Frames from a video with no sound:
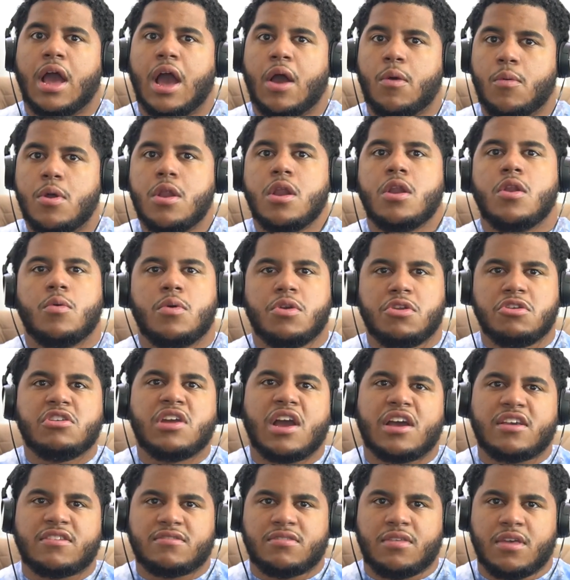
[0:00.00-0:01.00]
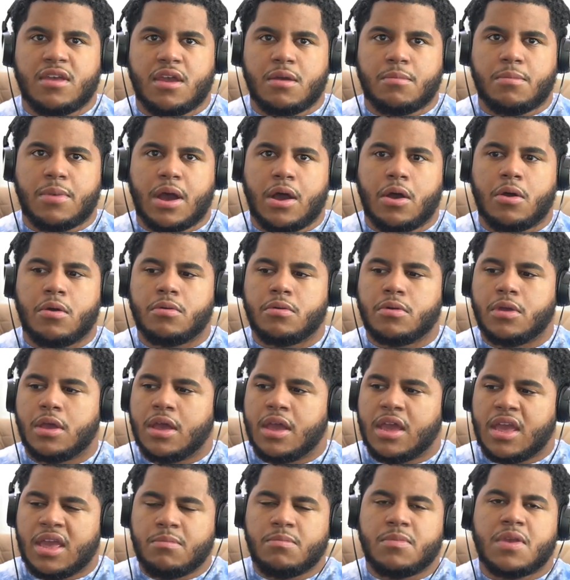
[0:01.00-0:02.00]
I want to know what you guys think about
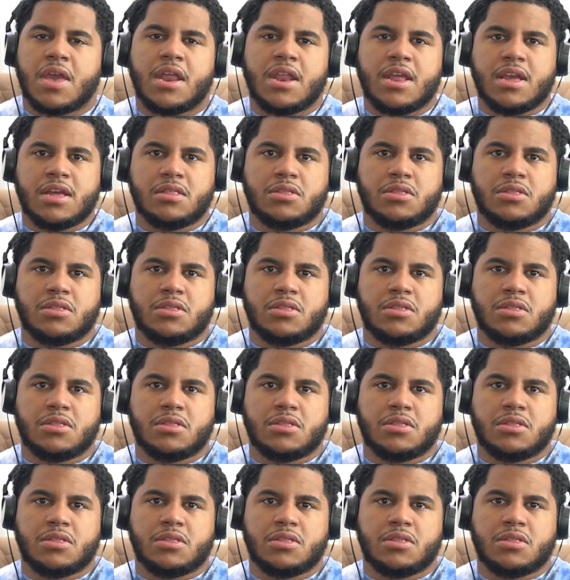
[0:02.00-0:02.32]
him getting